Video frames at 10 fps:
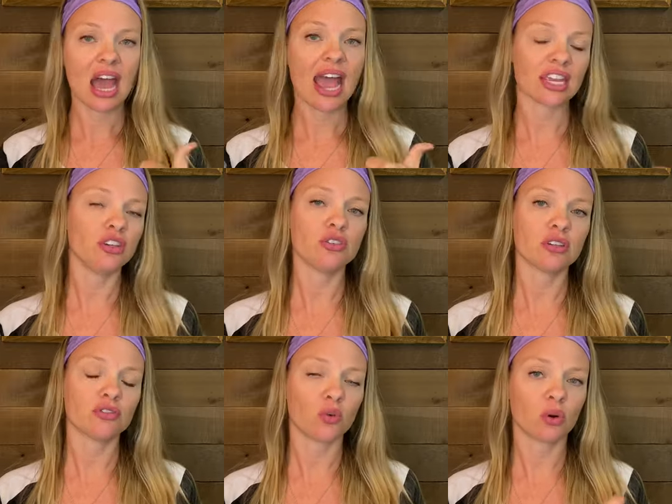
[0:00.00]
I can use
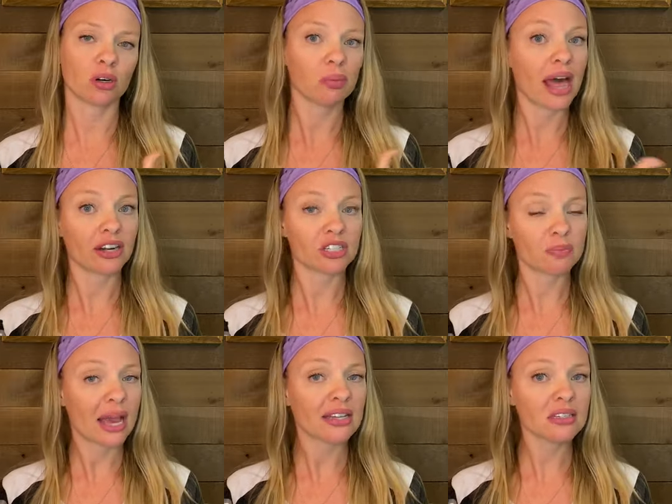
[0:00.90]
it for bladder
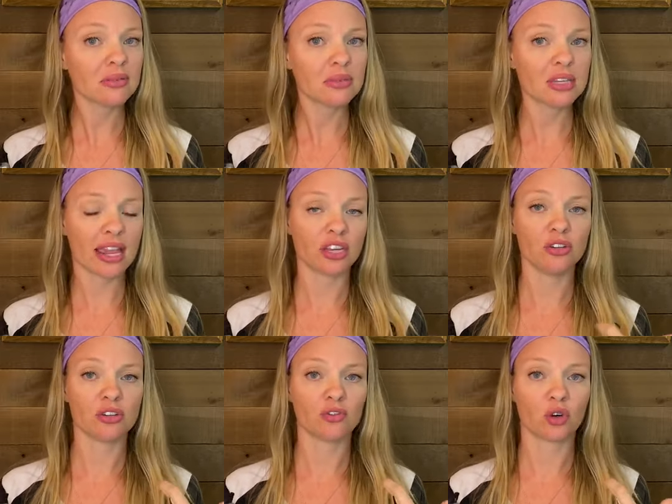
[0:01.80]
spasms, I can
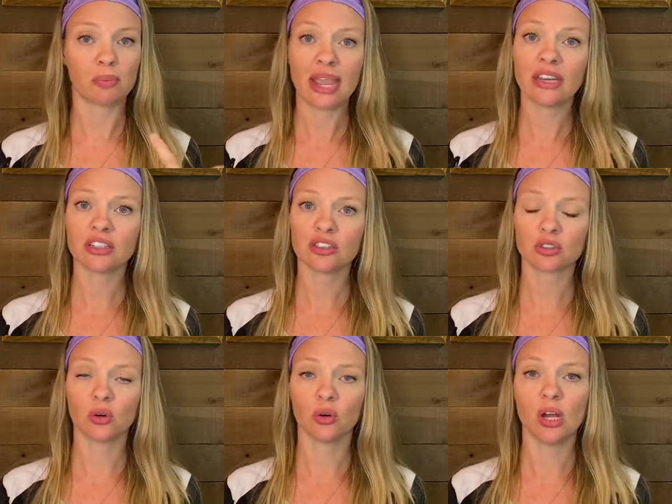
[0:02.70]
use it for pain
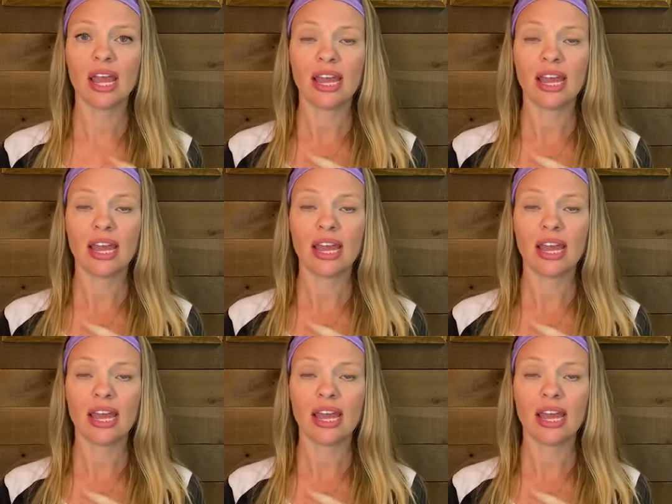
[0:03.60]
control,